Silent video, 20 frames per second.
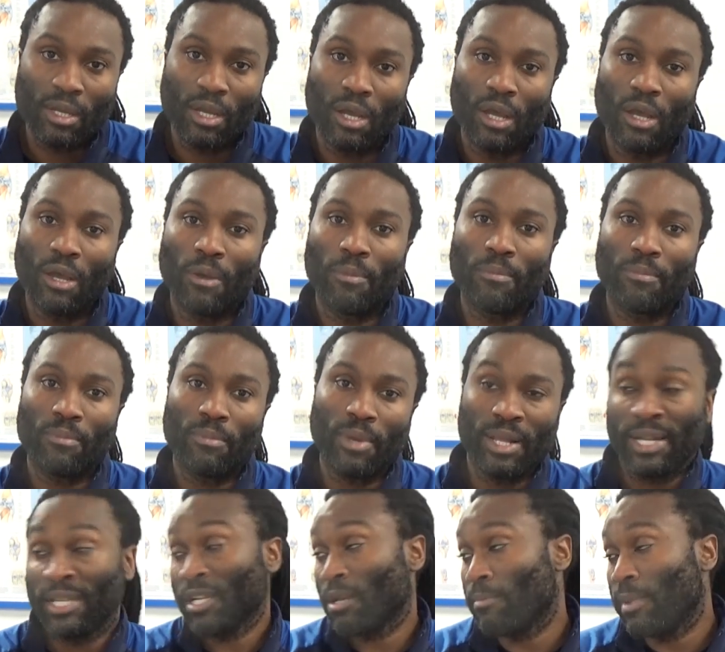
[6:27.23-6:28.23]
And
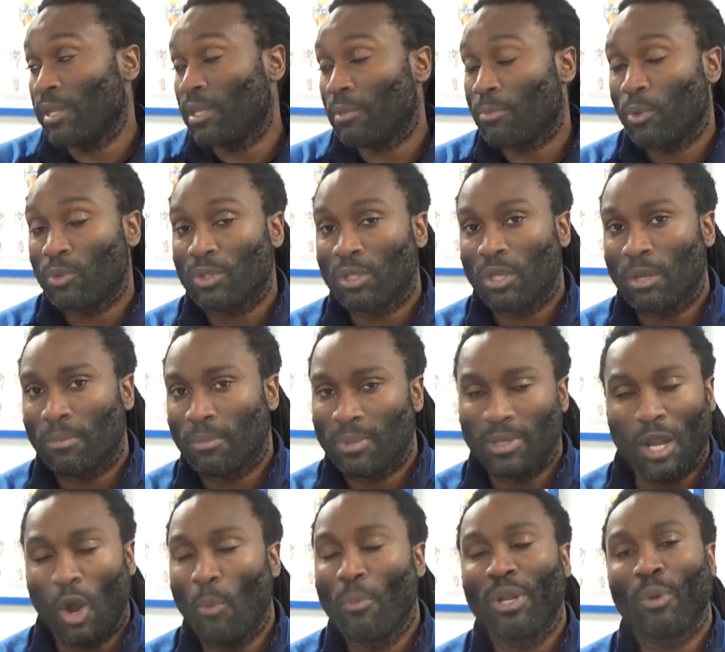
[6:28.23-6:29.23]
it's commendable to them.
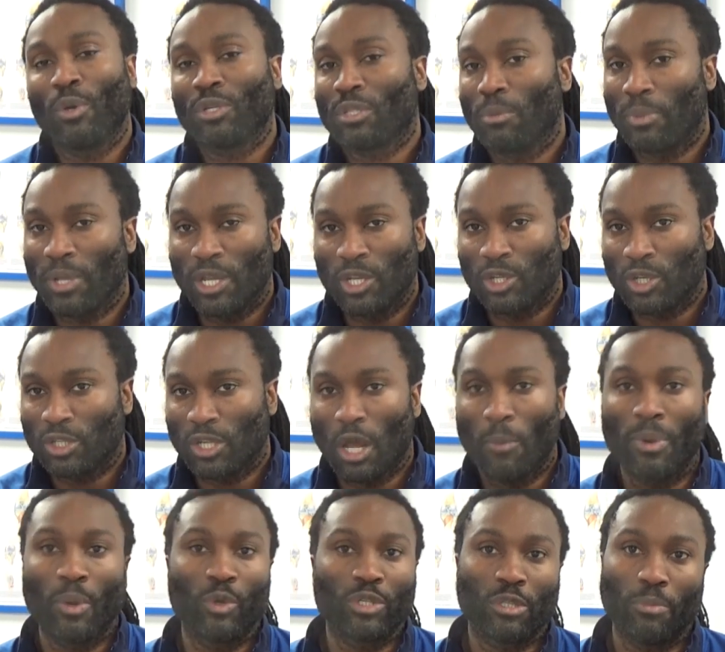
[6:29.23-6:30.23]
Nobody wants to be injured.
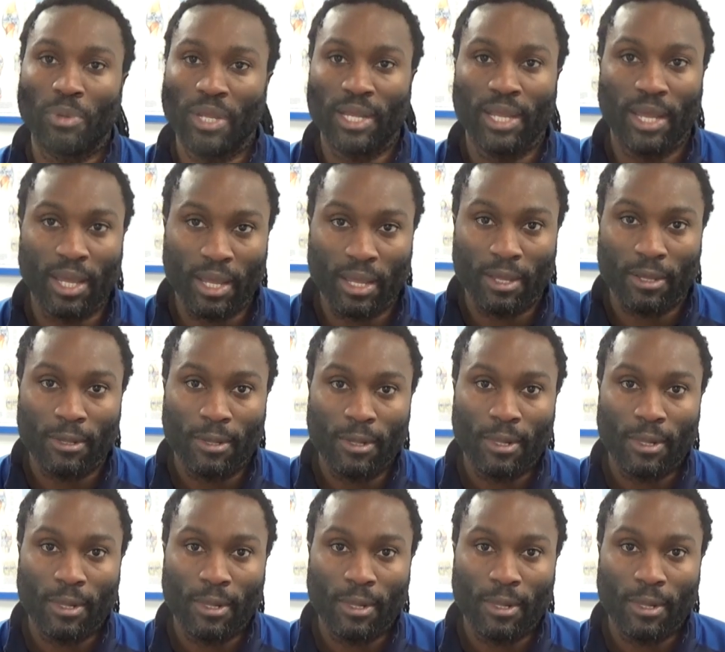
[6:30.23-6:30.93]
Nobody wants to be in here.